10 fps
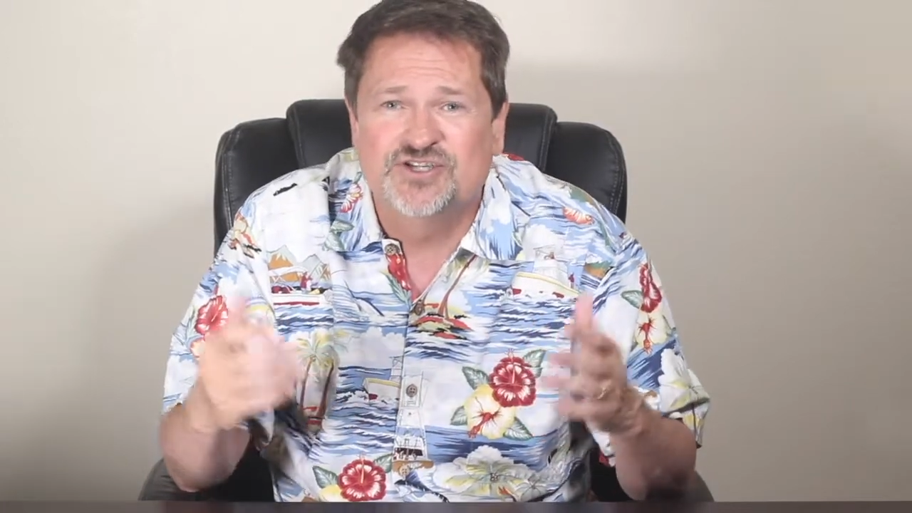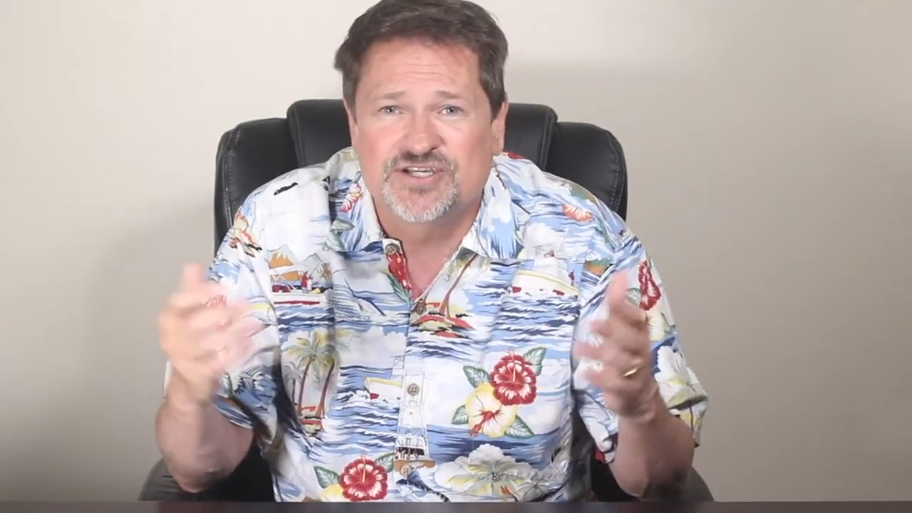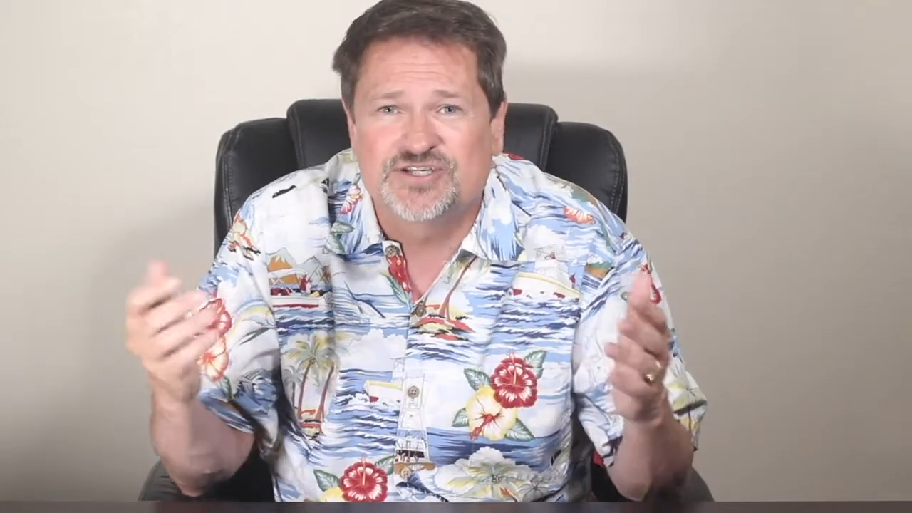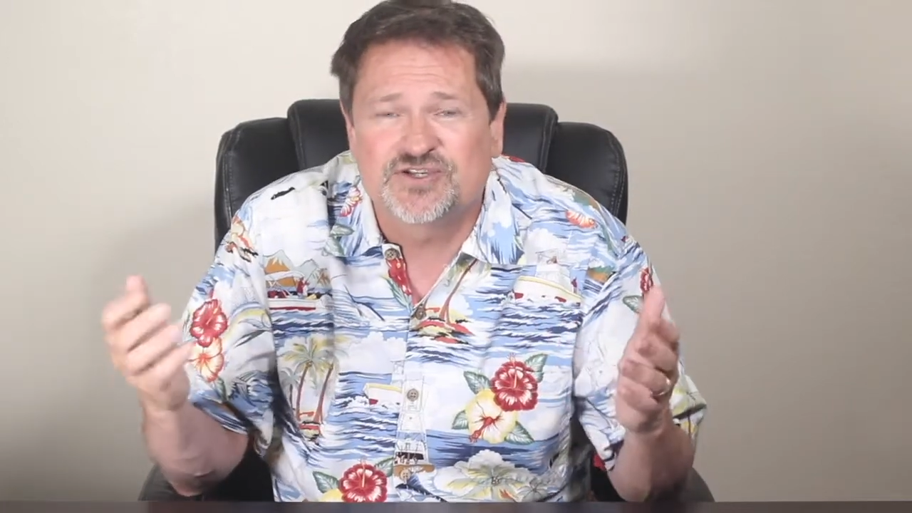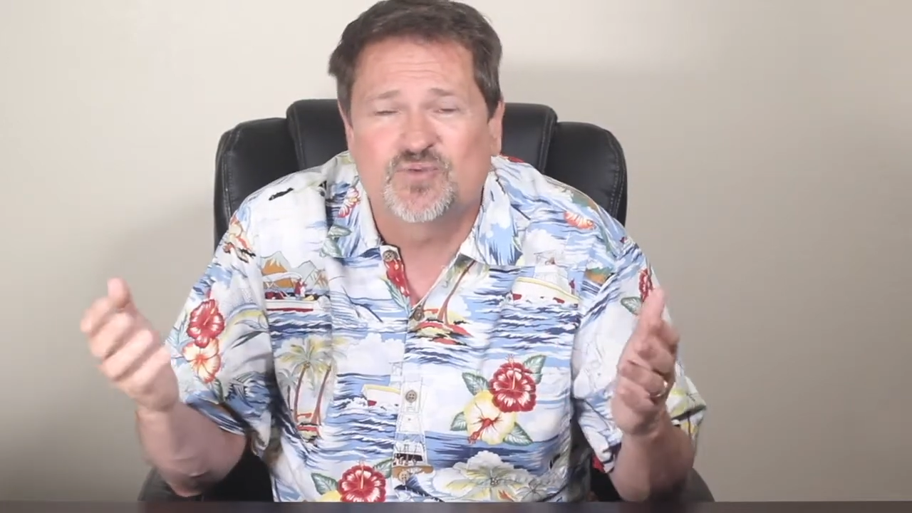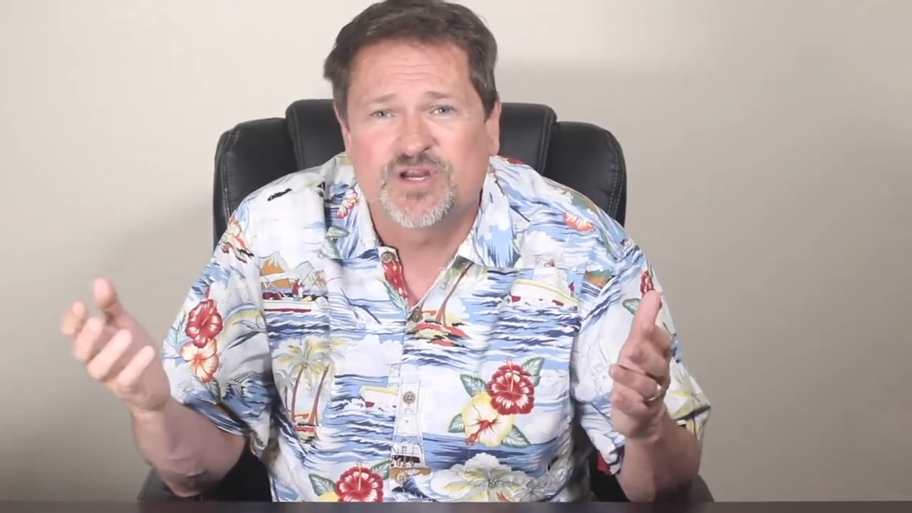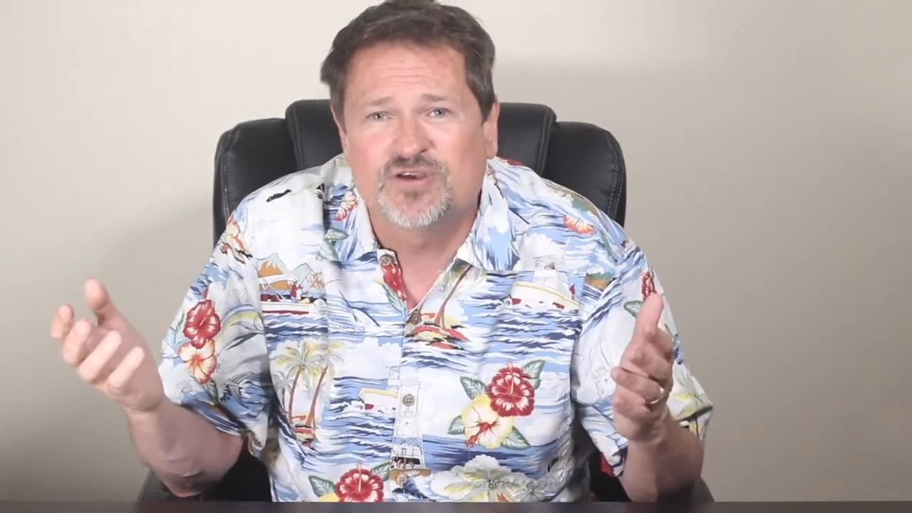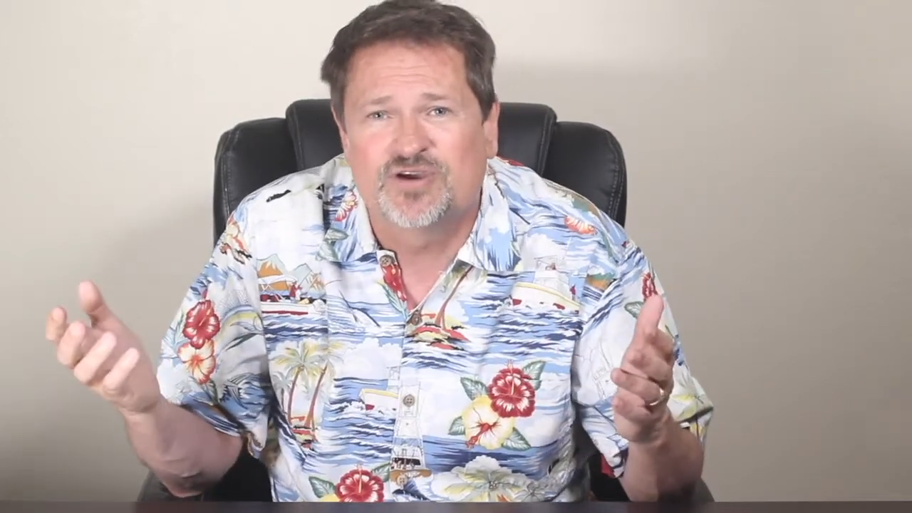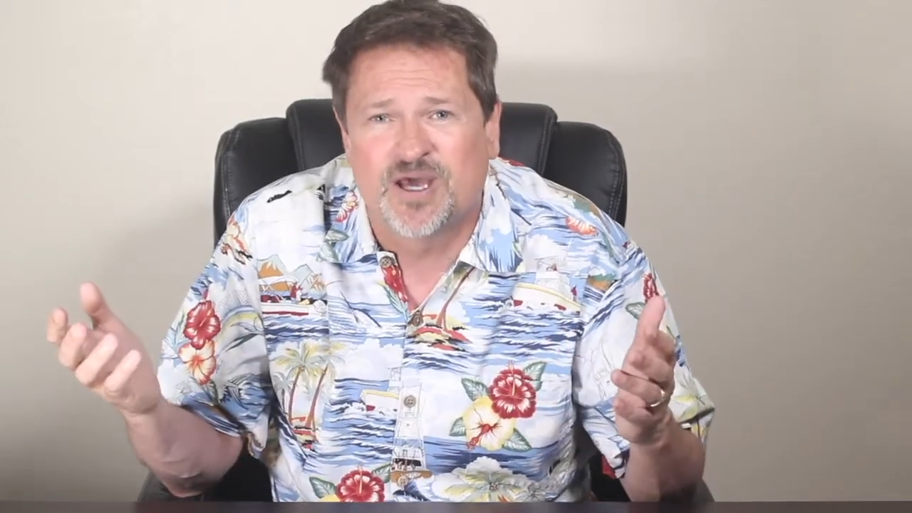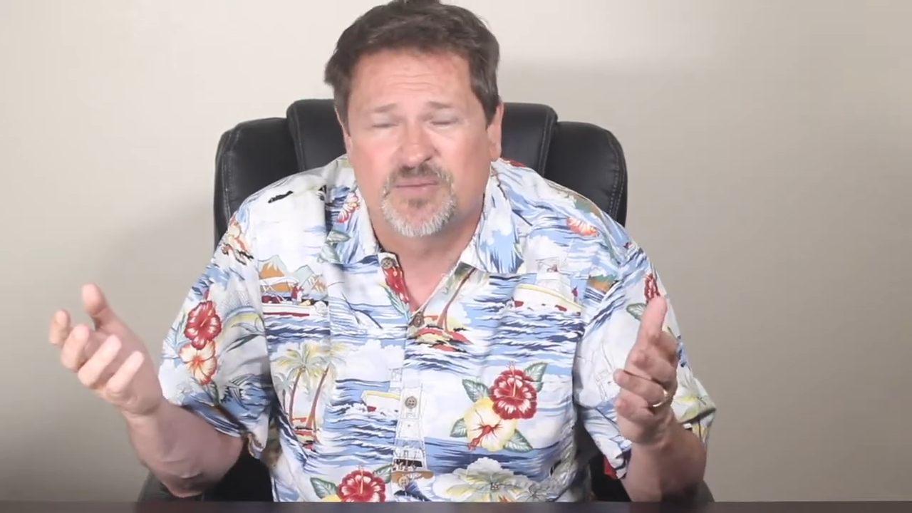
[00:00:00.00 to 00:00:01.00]
Jesus, when are
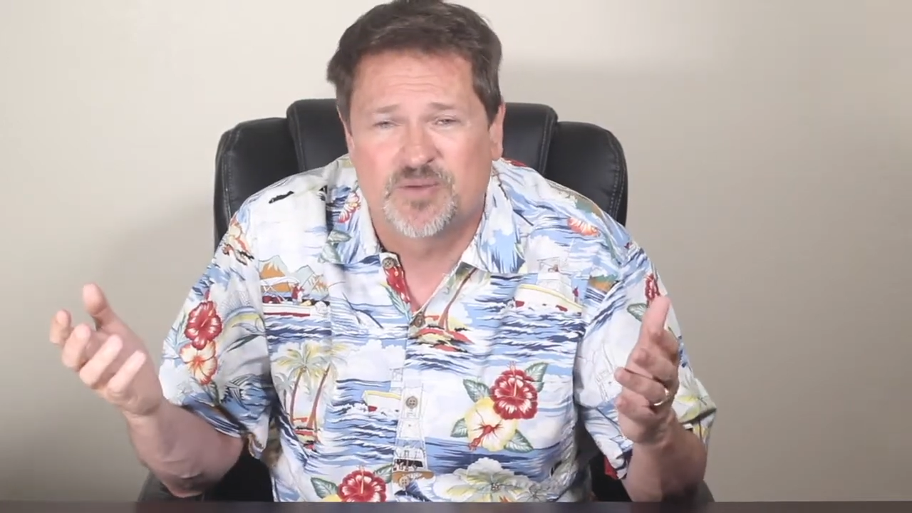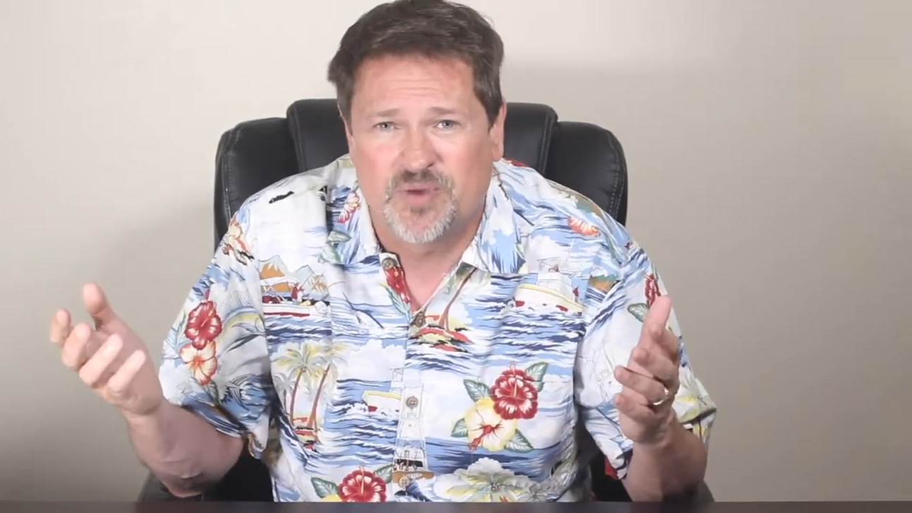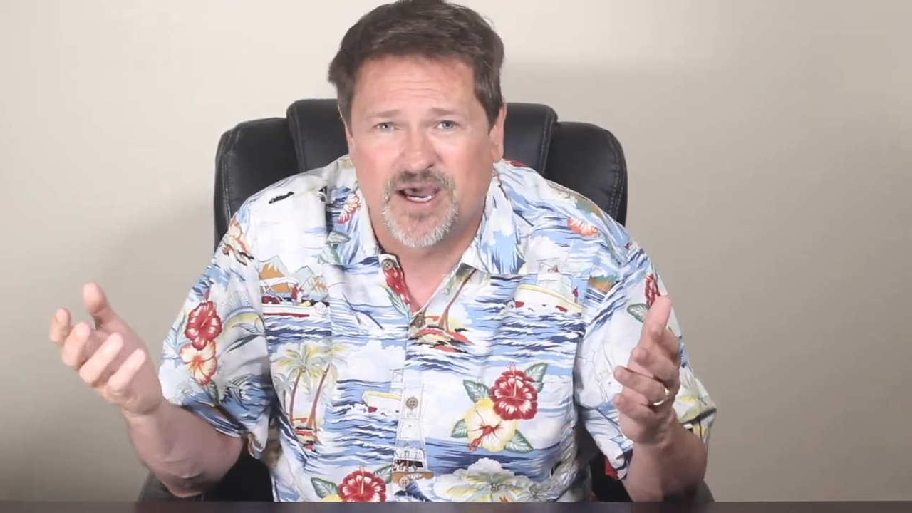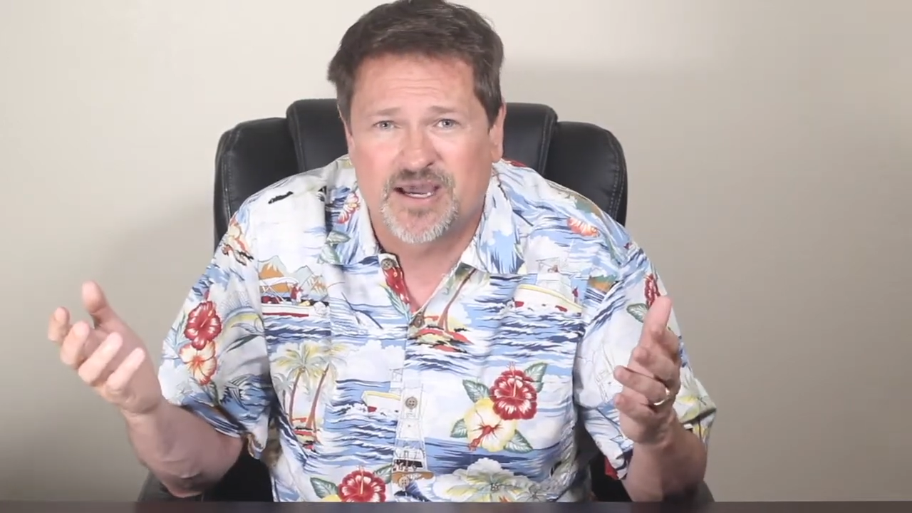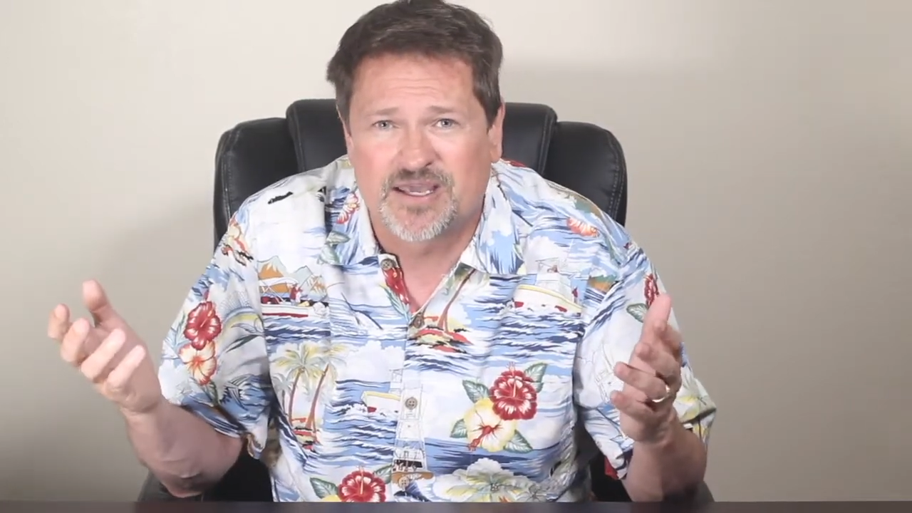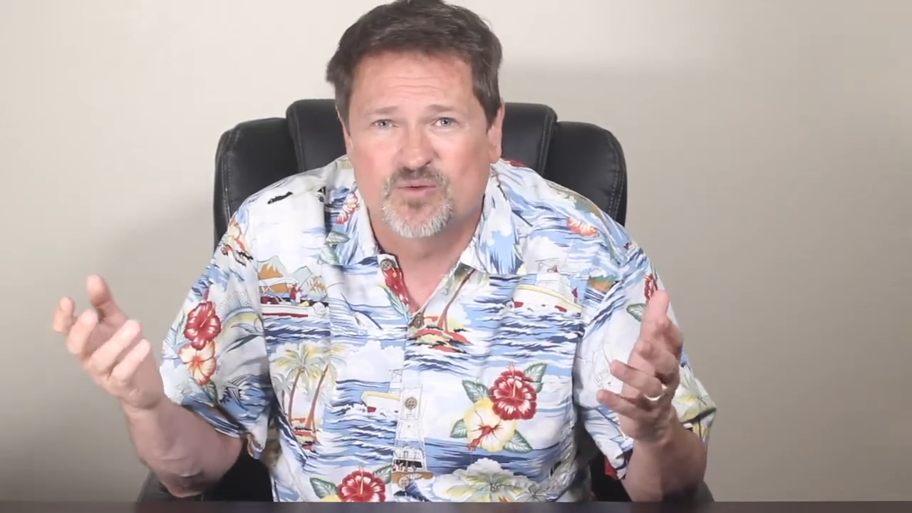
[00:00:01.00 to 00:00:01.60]
you coming back?